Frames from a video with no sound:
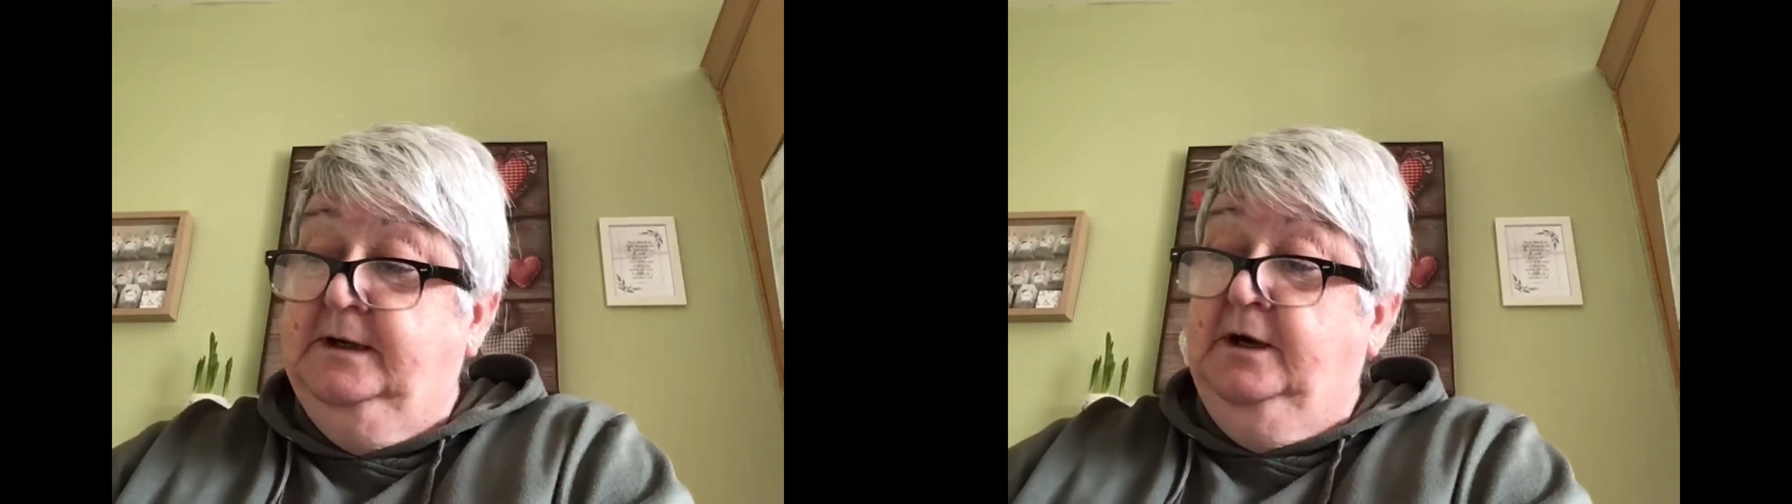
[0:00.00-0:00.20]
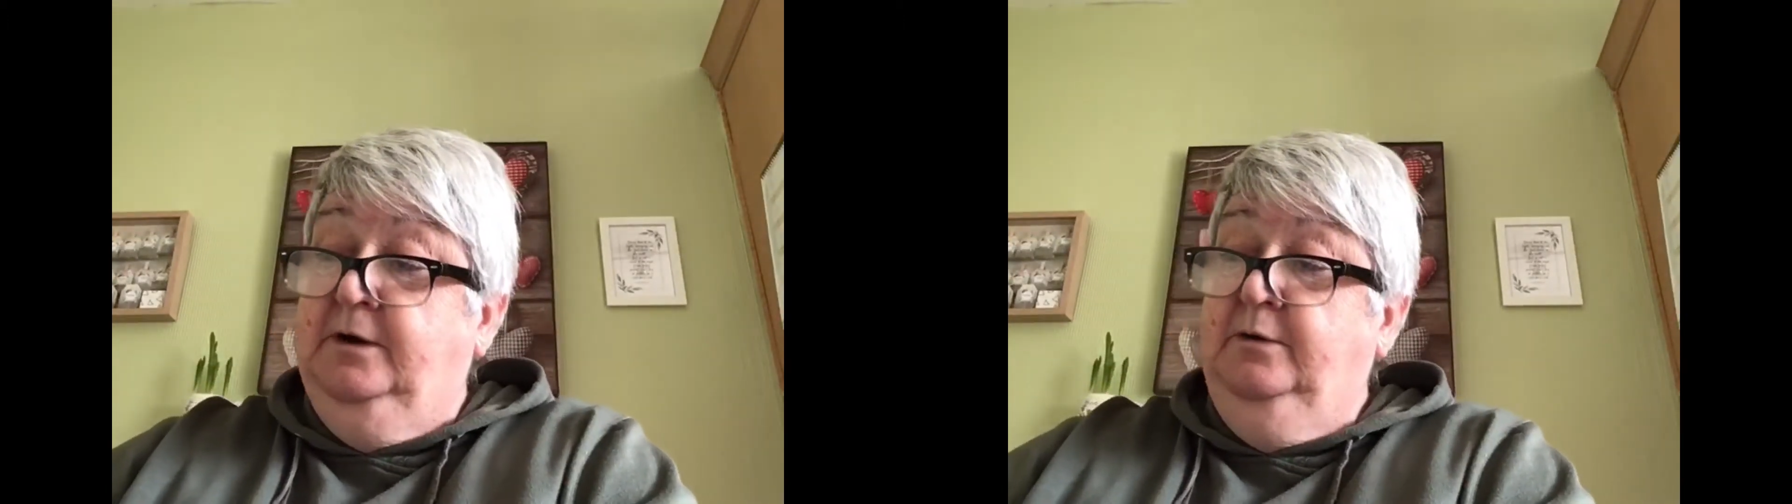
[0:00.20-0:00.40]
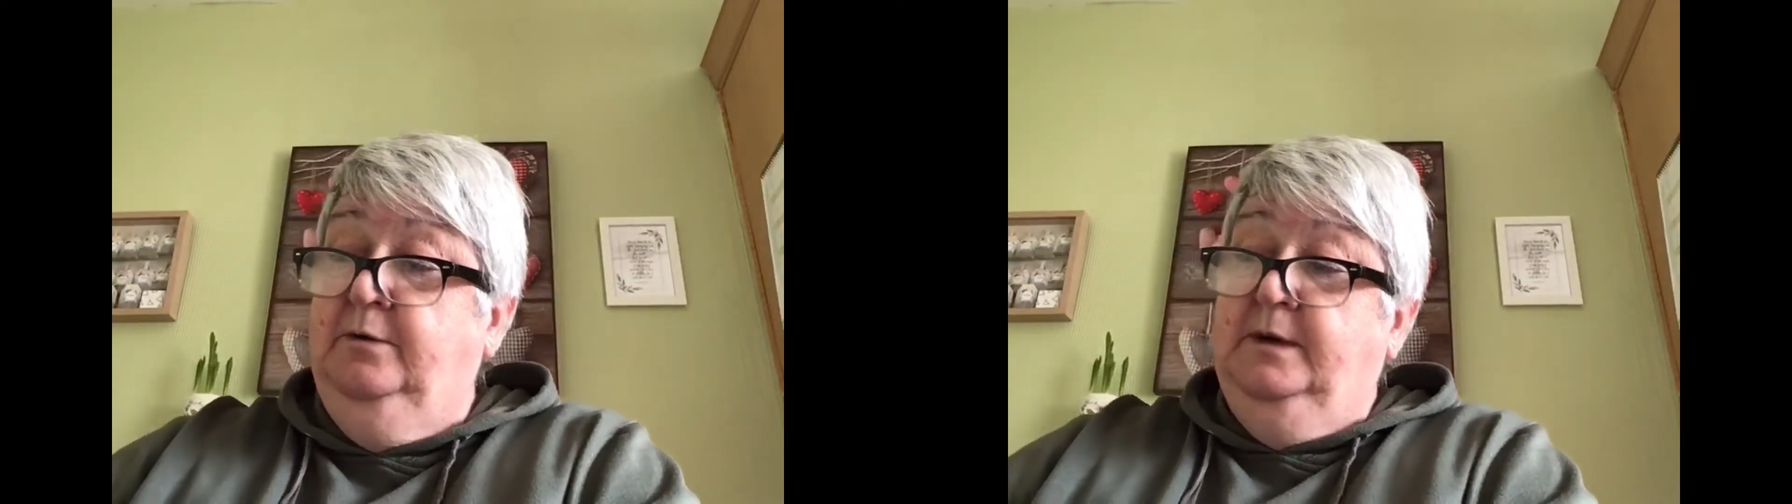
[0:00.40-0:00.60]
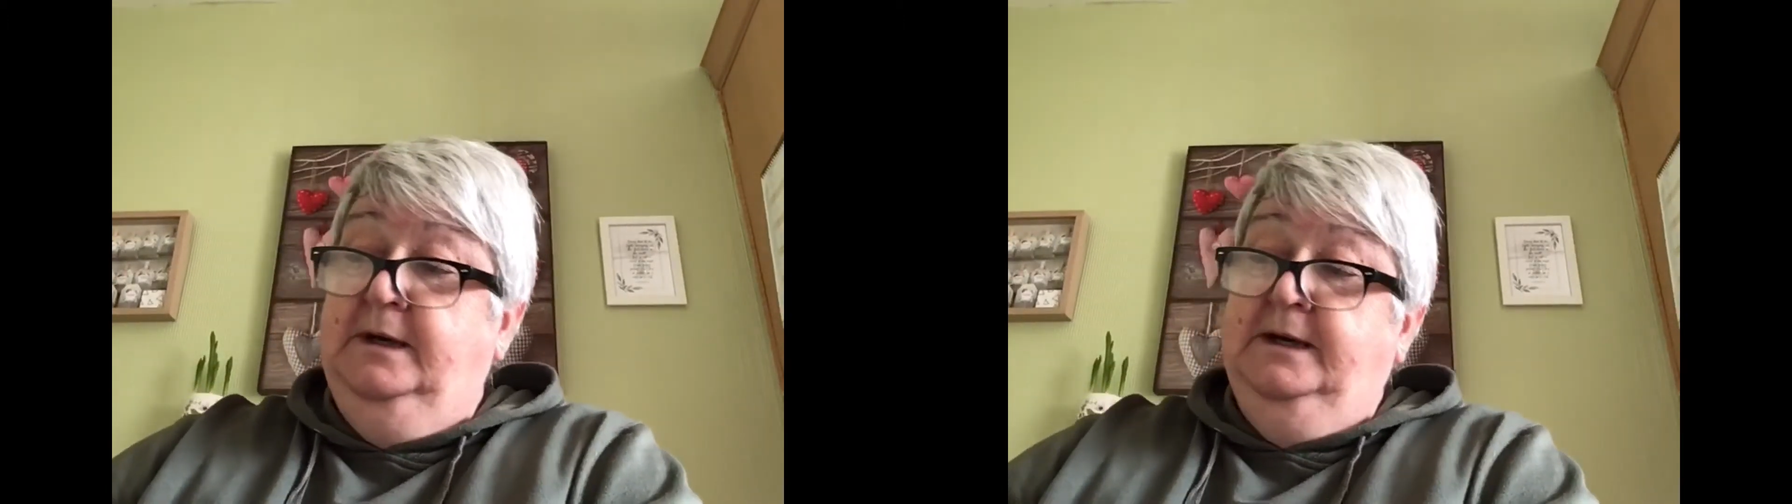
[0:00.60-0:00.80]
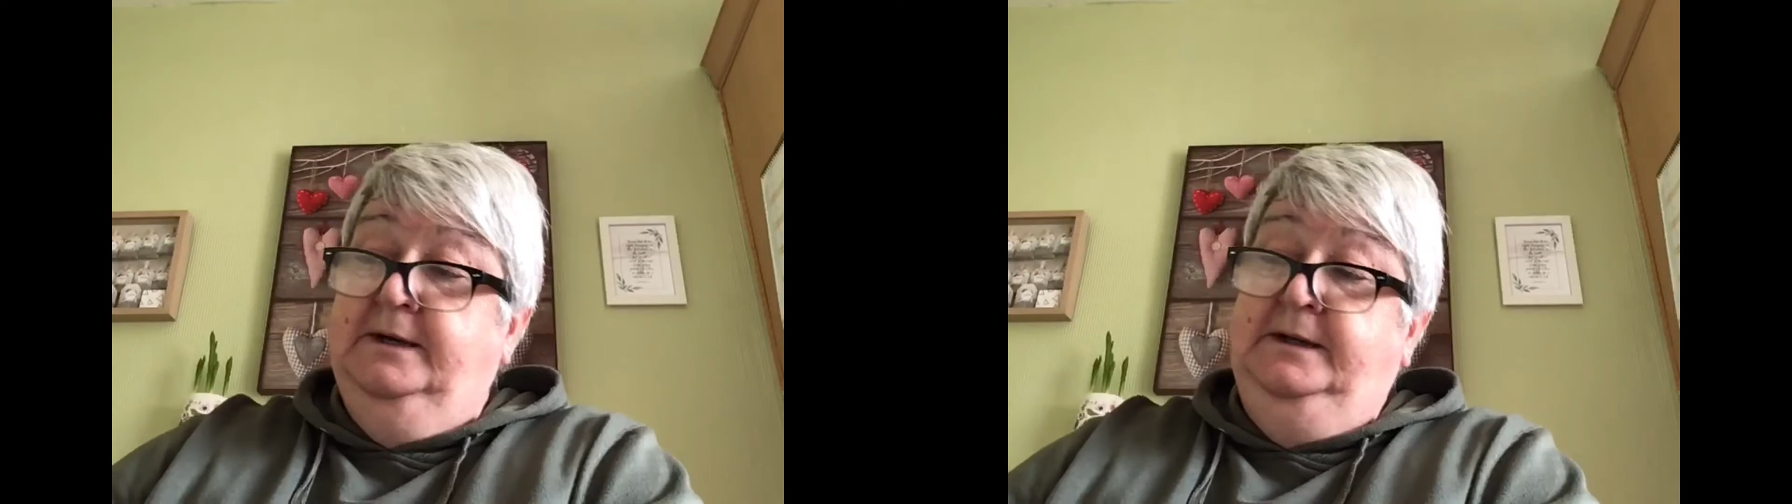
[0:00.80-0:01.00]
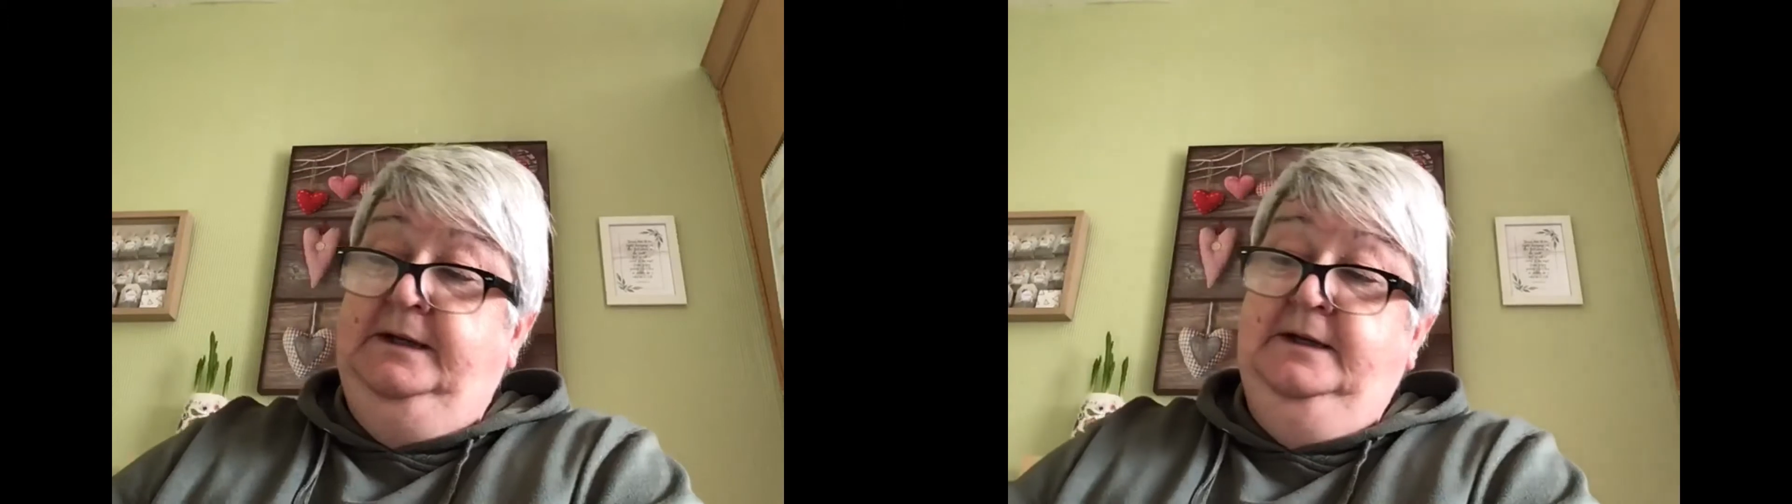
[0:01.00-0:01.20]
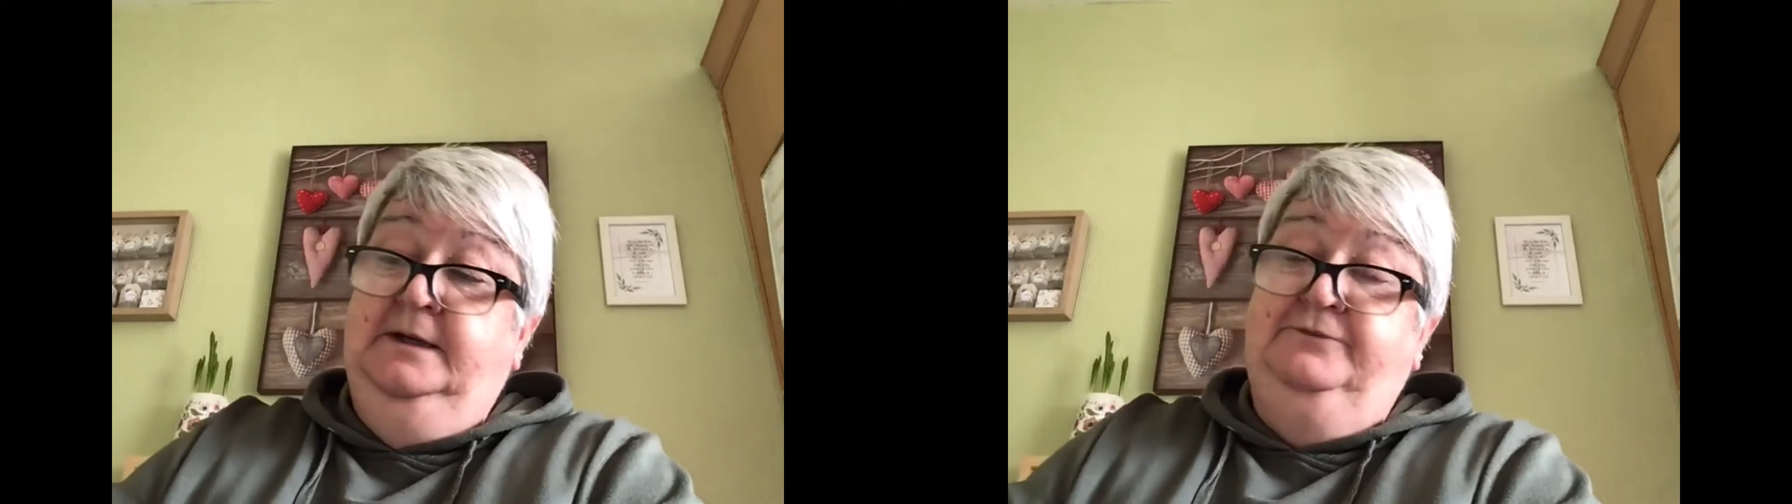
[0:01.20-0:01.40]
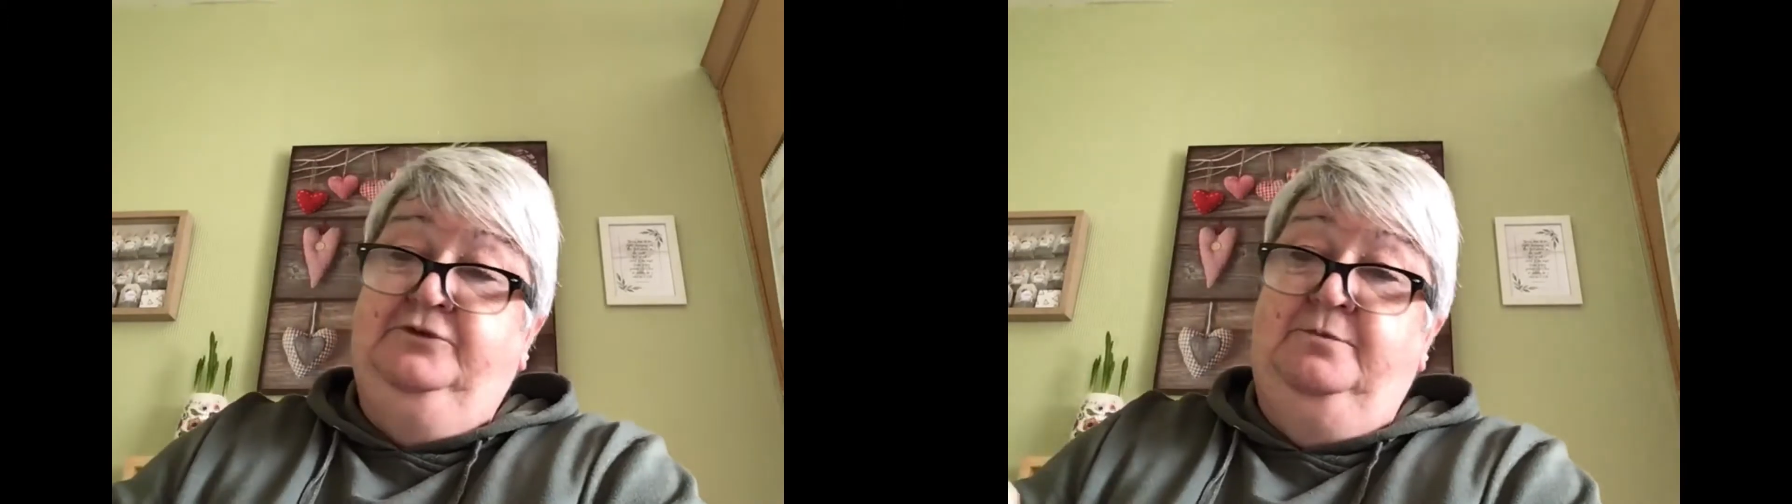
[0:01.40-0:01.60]
oh, here
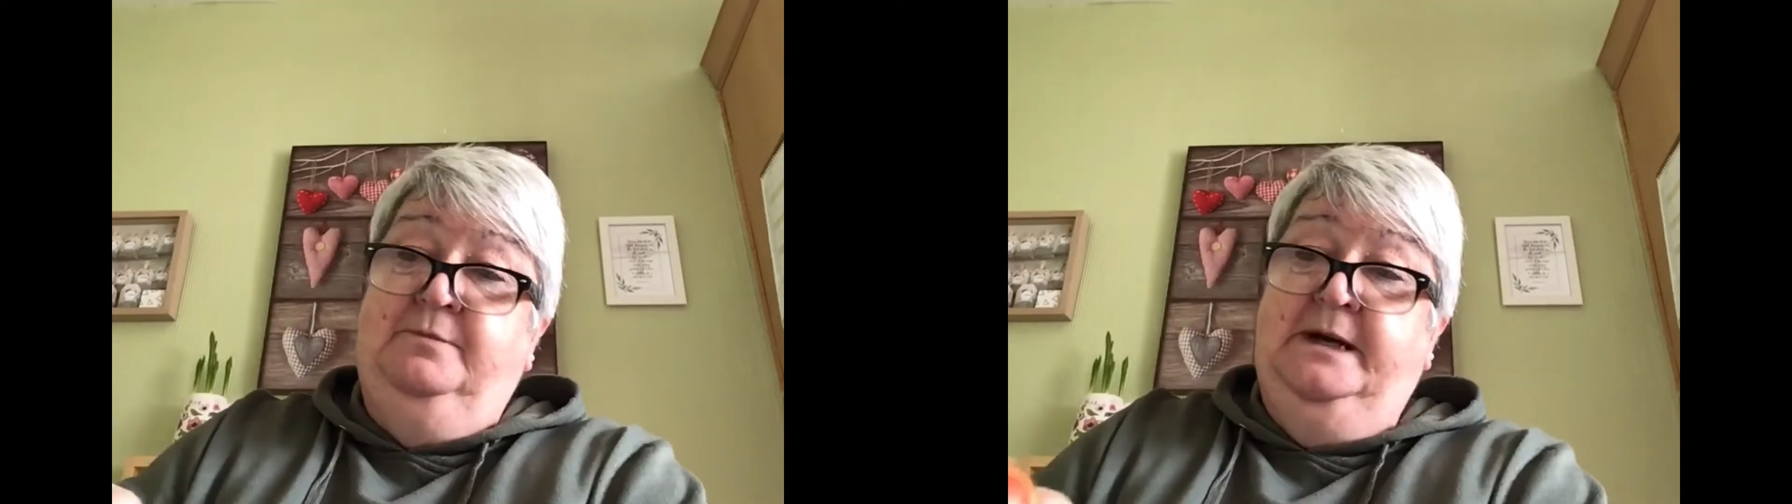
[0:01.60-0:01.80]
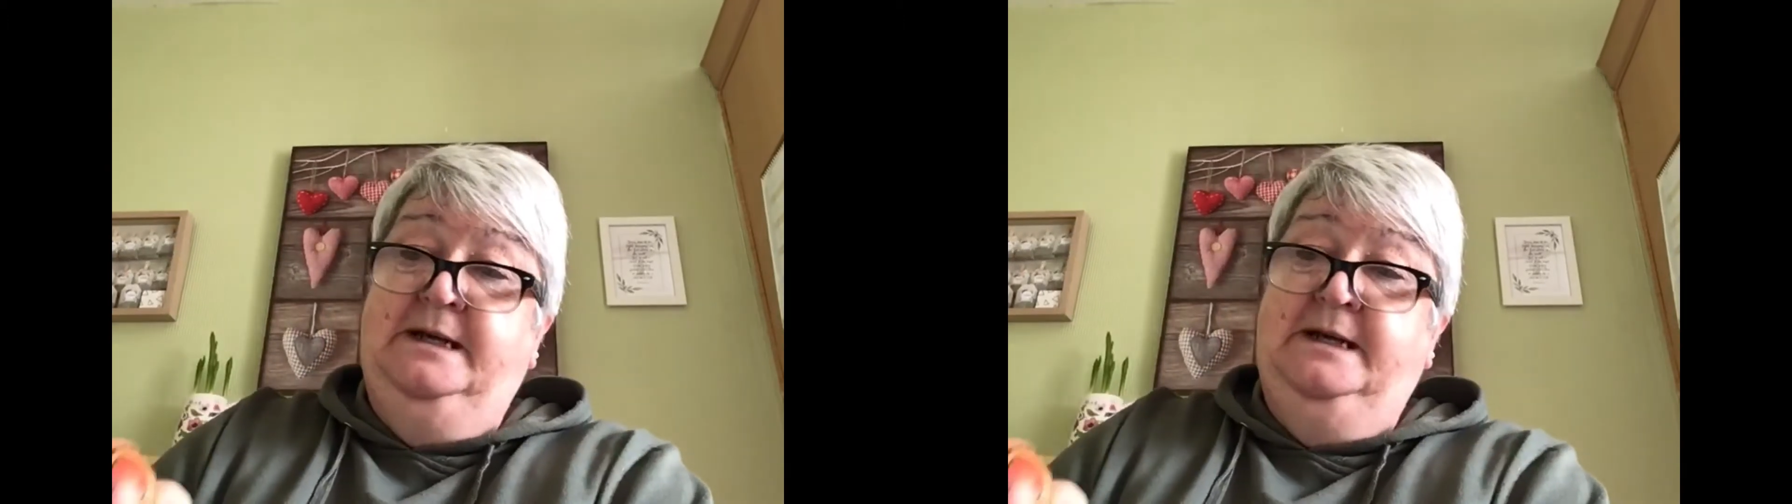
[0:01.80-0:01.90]
I've got my